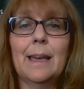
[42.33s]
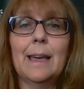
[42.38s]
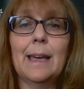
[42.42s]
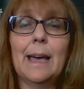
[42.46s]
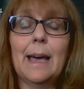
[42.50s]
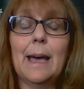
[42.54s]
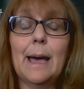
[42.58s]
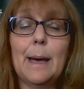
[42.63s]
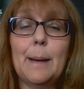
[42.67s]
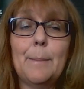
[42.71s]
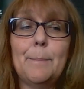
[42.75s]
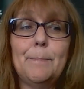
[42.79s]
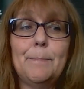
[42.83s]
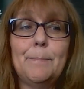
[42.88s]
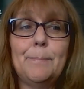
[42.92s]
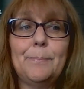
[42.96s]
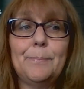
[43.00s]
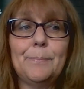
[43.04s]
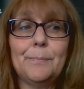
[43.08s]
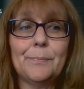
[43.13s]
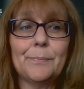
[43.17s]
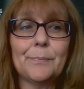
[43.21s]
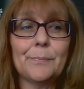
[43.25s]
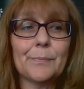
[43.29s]

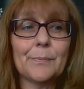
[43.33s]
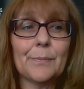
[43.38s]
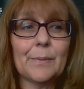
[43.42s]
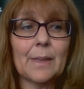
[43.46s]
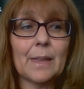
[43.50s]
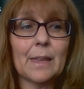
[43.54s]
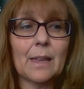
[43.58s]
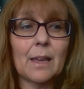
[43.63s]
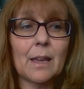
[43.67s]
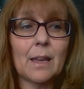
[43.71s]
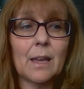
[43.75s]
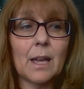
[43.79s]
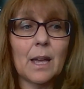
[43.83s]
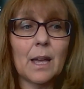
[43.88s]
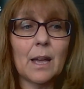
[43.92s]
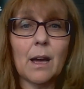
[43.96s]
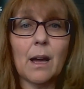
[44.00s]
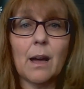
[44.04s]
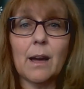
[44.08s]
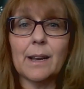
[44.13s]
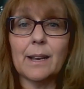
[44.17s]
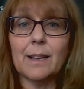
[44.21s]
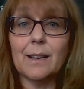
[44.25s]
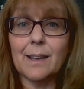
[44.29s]

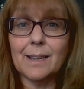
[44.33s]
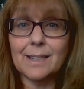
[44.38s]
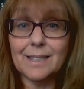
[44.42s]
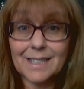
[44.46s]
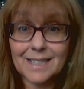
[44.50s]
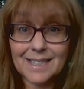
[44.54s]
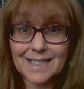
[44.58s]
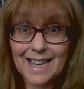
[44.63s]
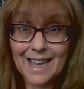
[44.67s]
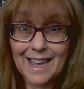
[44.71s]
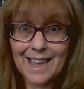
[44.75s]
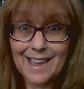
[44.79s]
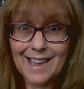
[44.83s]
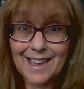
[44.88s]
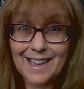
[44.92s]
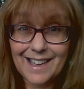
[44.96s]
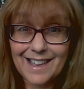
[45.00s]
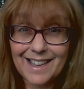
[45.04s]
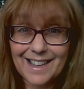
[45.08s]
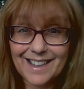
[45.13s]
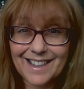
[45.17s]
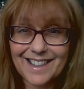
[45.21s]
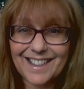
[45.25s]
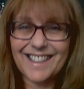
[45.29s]
I'd like to
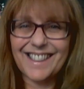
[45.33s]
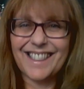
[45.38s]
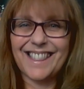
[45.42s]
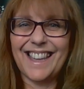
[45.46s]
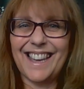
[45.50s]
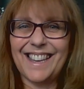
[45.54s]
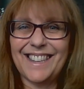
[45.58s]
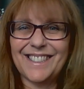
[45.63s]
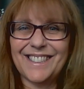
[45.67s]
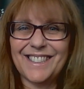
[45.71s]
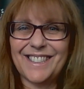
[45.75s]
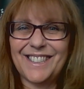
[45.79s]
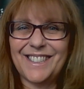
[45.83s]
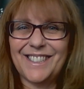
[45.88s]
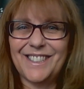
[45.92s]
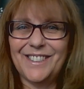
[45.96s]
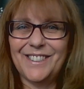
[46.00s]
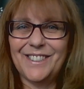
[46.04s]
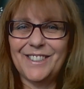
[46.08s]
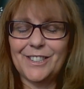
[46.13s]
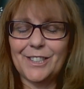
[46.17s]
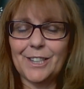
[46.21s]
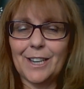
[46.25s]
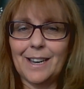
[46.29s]
say thanks
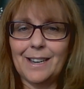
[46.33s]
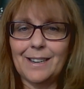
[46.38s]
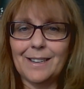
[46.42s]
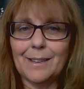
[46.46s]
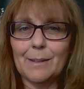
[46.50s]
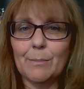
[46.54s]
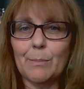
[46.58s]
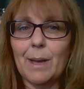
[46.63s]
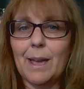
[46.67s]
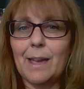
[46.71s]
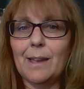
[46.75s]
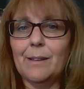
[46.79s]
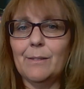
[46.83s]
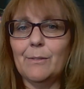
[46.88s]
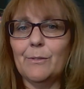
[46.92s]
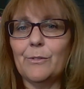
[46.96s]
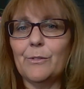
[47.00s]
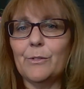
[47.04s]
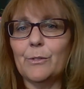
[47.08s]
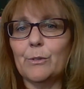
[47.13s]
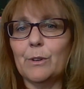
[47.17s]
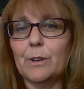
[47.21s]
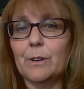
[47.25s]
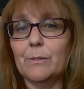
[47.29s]
to Jane Kemain
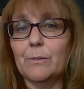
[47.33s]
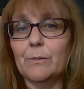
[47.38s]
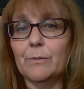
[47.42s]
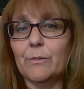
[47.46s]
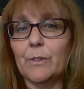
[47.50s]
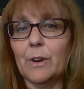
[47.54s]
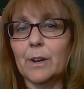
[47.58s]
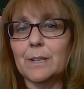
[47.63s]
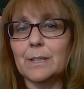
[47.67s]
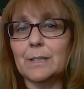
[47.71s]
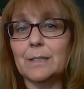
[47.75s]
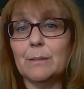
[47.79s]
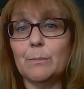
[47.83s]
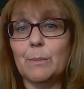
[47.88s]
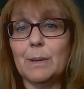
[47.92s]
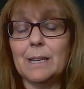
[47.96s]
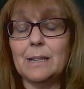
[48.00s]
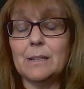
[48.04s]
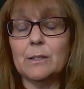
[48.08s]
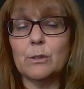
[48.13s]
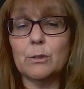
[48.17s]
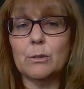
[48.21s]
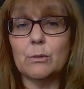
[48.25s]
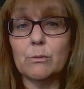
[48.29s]
for inviting
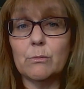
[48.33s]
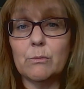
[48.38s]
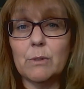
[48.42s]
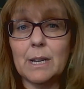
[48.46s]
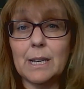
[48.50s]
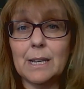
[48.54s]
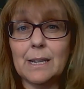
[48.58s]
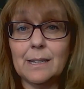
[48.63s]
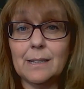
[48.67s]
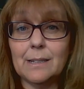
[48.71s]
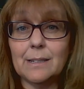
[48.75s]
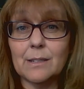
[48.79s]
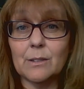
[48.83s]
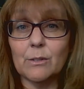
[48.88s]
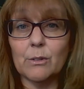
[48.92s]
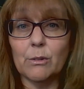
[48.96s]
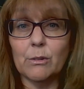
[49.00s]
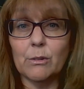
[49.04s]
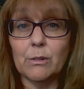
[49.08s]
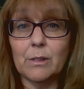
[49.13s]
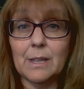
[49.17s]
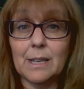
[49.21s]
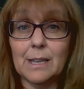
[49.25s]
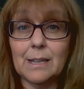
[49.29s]
me to read
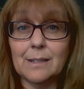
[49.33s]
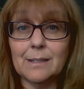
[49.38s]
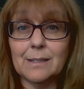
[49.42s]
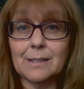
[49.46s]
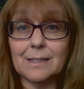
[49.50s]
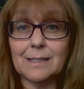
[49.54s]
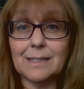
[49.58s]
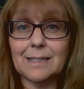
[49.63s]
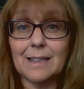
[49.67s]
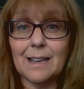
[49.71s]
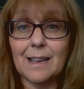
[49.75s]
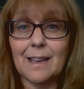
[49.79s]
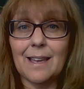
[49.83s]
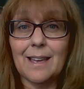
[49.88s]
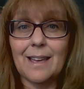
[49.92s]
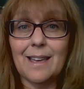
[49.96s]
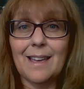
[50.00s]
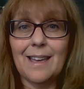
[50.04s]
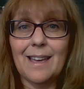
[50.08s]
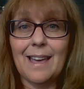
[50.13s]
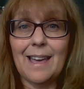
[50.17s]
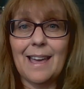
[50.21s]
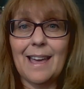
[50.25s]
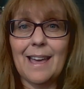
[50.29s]
on this,
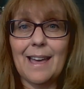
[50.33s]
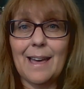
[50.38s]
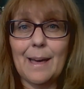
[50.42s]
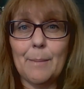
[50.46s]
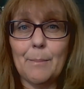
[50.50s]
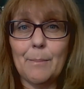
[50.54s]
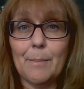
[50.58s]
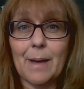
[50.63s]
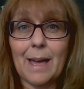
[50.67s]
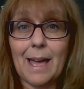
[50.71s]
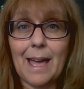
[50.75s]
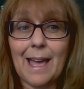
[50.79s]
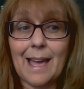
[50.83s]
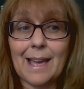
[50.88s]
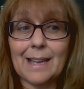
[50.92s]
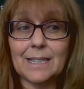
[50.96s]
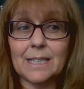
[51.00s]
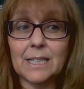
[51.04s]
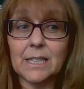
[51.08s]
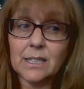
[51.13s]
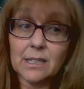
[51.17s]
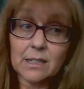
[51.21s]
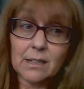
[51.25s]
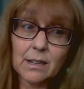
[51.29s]

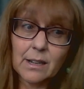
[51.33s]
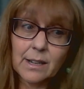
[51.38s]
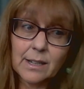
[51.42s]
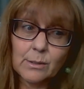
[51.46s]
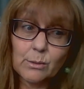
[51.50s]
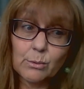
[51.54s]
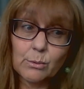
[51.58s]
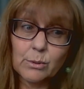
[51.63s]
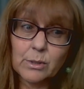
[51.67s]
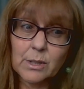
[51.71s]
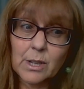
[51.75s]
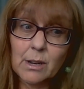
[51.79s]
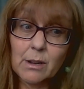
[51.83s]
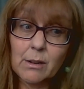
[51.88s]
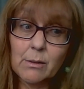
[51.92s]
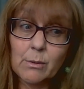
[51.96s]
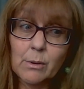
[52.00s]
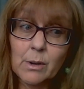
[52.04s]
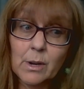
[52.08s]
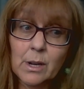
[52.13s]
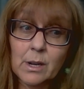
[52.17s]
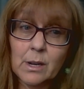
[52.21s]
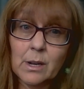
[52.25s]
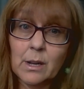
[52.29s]
and I'd also
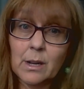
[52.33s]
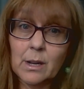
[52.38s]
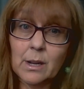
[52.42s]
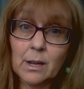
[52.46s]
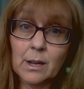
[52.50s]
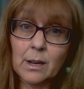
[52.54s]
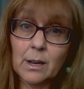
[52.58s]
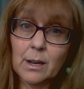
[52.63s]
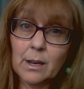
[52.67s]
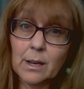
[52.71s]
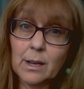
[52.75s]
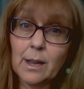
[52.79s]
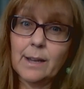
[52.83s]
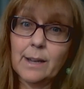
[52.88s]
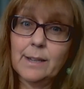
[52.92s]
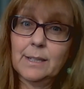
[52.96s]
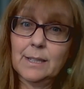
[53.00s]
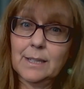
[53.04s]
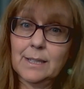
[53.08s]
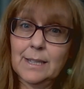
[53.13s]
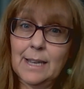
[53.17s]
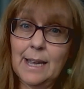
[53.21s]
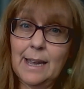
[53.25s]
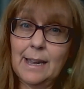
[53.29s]
like
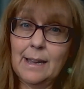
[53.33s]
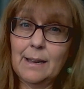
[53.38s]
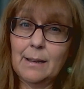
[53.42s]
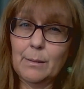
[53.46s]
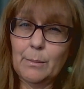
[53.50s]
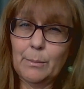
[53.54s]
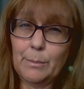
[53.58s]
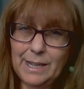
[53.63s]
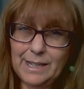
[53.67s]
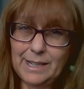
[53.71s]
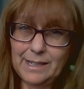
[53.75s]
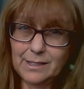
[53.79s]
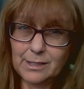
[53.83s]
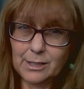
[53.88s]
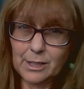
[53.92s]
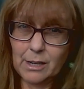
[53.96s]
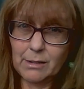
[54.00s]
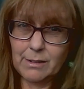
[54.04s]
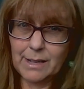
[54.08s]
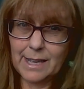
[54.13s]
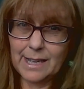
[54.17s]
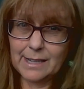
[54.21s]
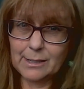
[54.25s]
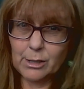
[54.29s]
to say please
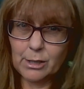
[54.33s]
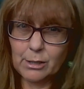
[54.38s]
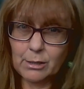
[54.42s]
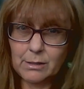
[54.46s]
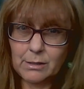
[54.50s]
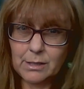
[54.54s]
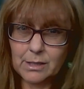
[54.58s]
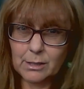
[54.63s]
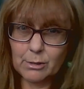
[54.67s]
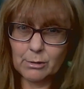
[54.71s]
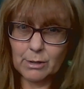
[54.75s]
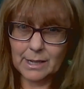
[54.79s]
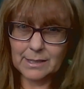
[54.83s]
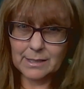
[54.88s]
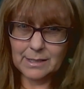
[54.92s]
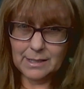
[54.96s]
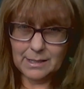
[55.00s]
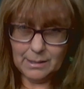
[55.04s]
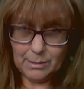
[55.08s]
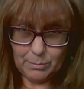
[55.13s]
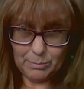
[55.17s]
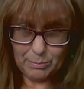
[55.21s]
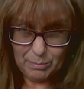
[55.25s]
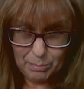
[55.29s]
don't get too distracted
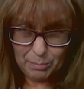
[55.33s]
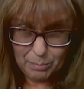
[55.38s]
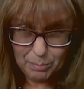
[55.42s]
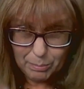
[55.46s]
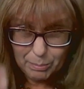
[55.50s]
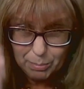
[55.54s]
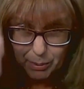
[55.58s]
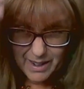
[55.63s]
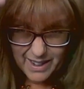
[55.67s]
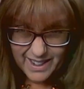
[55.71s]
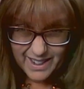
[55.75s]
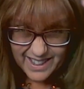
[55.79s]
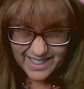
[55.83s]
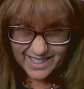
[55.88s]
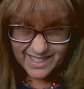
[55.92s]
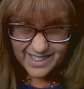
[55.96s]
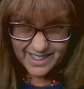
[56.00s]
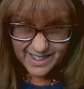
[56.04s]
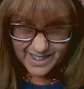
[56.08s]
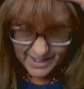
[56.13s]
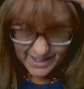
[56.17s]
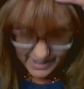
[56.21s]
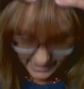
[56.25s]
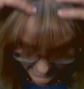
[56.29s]
by
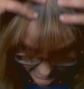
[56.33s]
the